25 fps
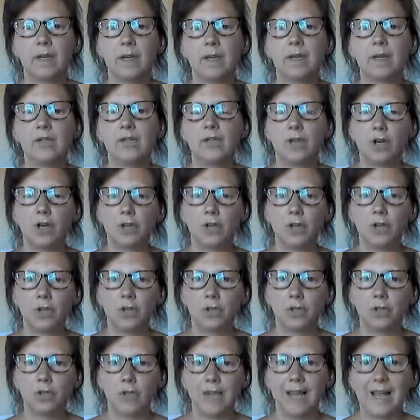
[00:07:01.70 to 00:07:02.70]
and your
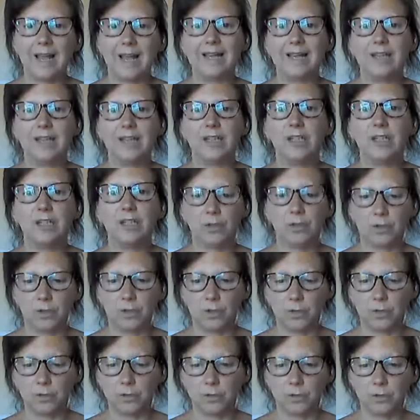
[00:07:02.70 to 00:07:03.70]
gut lining, your
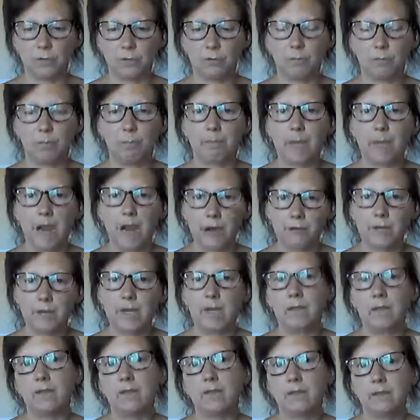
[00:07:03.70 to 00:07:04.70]
gut
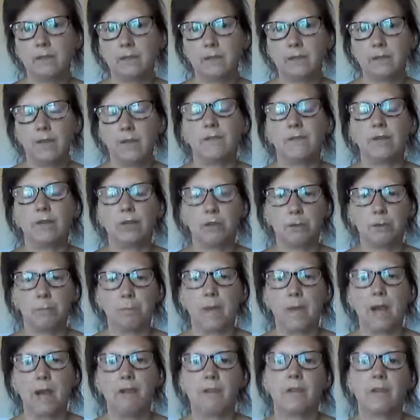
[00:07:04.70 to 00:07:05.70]
barrier. You have a
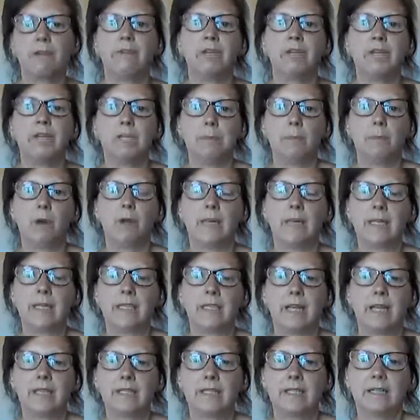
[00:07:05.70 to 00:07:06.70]
gut barrier in your small
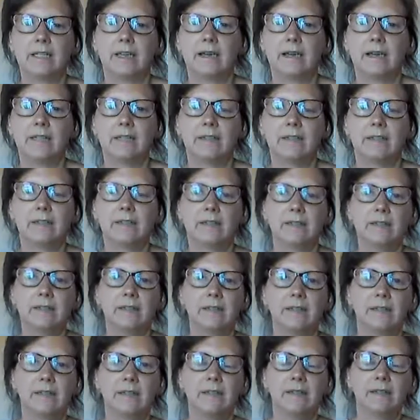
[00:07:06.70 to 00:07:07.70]
intestine.
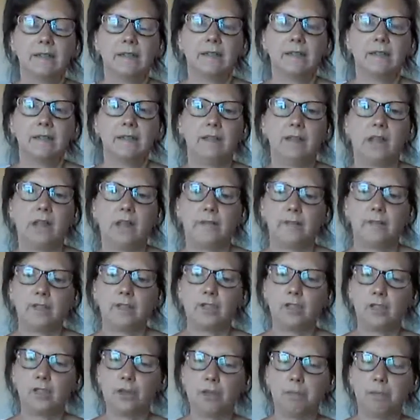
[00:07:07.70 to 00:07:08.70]
You have
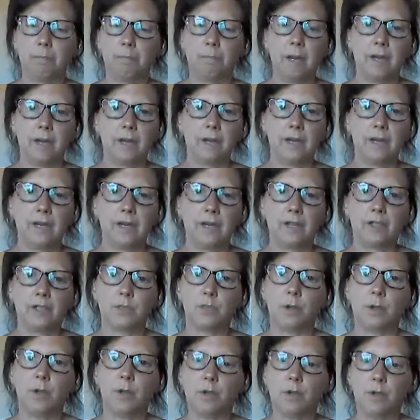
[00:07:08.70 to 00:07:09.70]
this gut barrier.
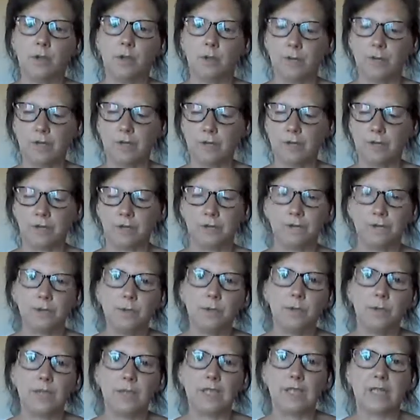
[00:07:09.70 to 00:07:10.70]
It's where all your
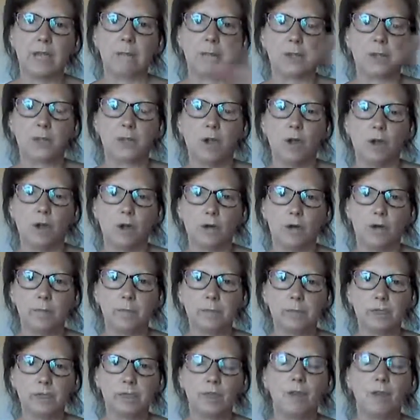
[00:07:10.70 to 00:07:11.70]
food is
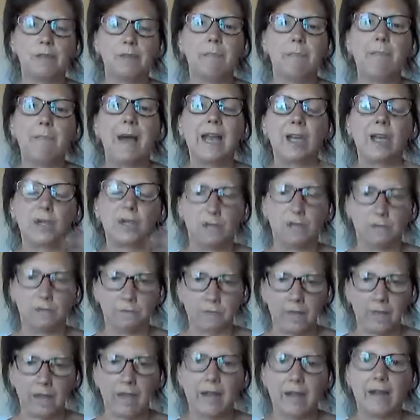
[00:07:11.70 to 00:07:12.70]
absorbed. It's called the
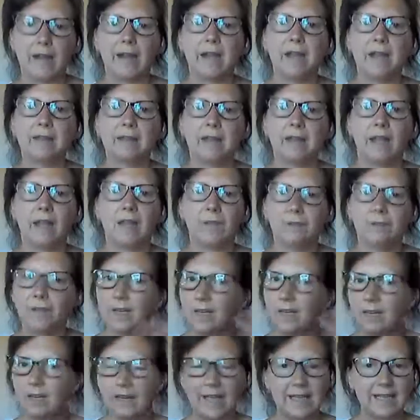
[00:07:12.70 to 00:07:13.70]
microvilli. It's like
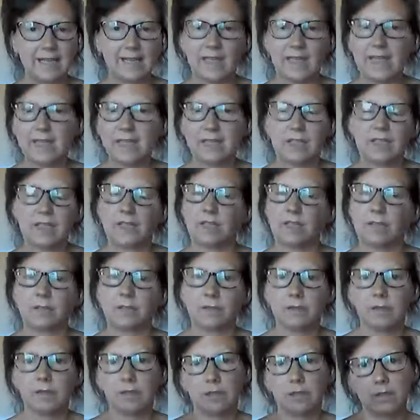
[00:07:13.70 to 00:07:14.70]
finger-like
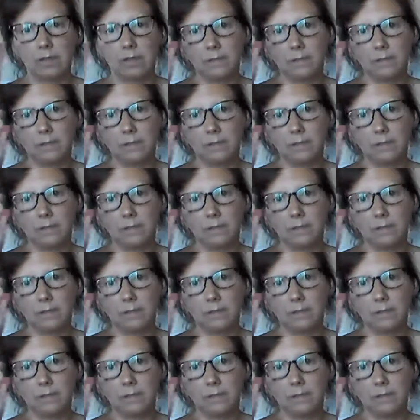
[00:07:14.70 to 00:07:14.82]
tentacles.